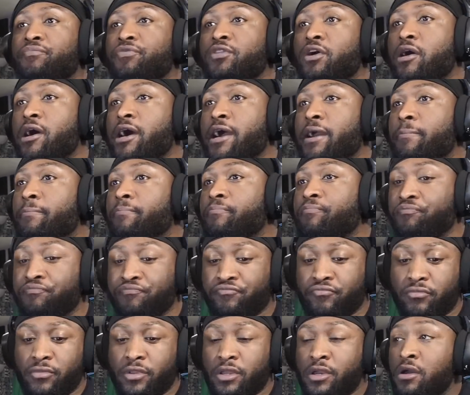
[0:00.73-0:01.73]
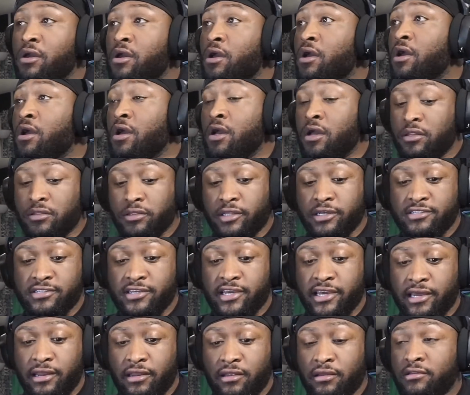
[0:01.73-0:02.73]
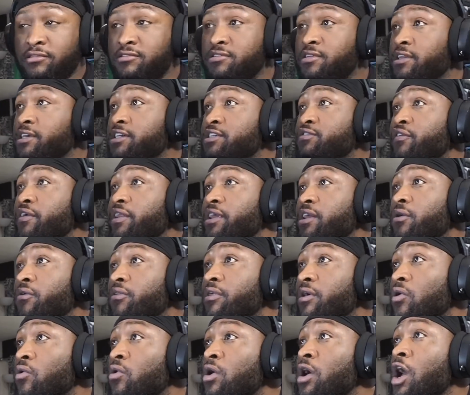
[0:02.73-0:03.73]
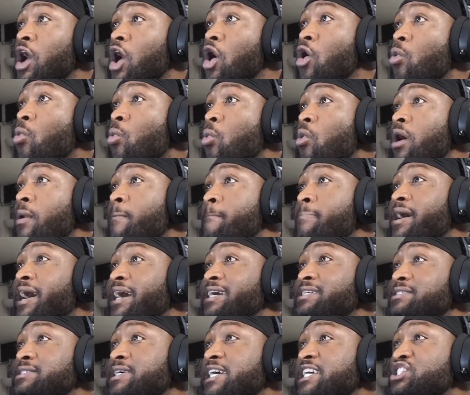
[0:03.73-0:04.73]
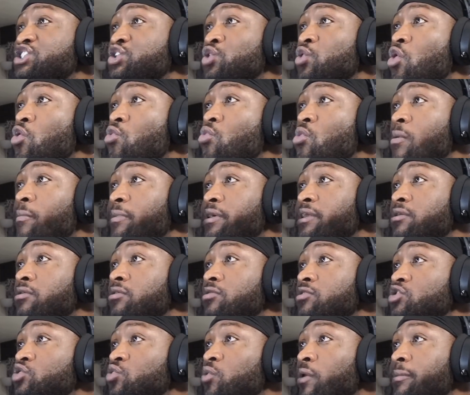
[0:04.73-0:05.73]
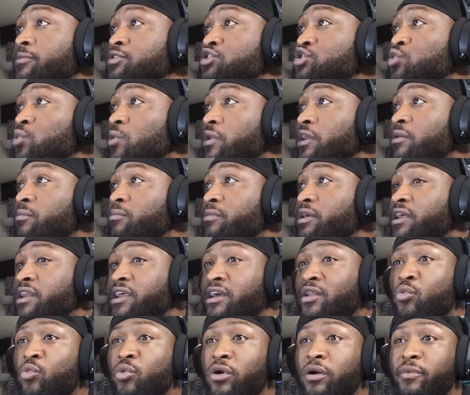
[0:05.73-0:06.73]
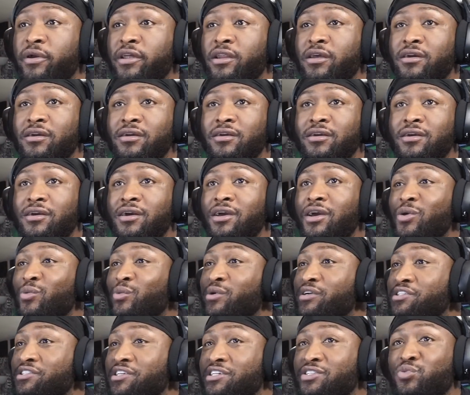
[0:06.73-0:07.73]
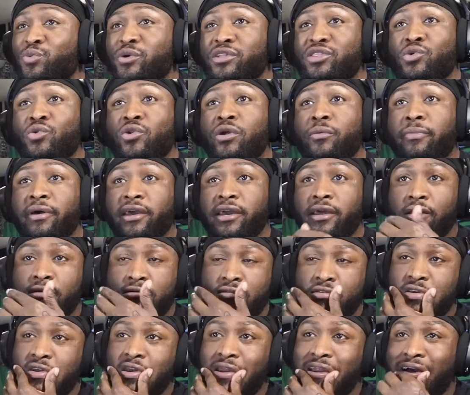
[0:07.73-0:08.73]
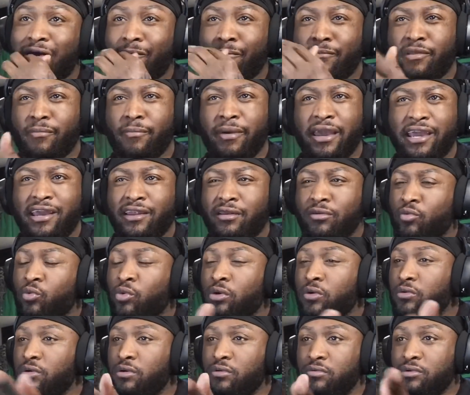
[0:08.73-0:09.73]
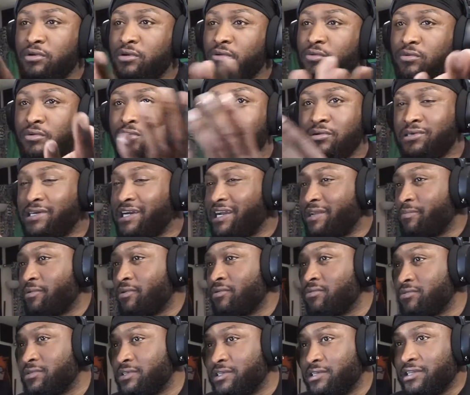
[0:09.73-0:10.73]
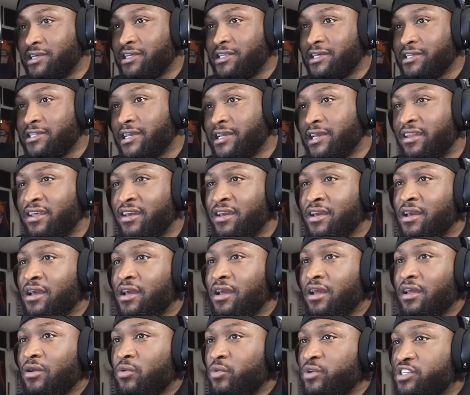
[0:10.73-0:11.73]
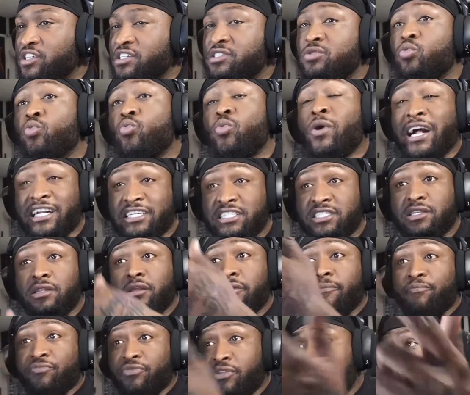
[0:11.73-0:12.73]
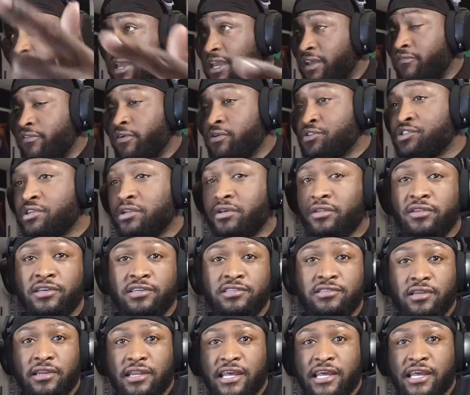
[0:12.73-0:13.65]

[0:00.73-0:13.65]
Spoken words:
All right. Let's get to this video, though. One bisexual woman swipes 20 men and women. We just went through the men. No, not like that. We just watched the man version of this.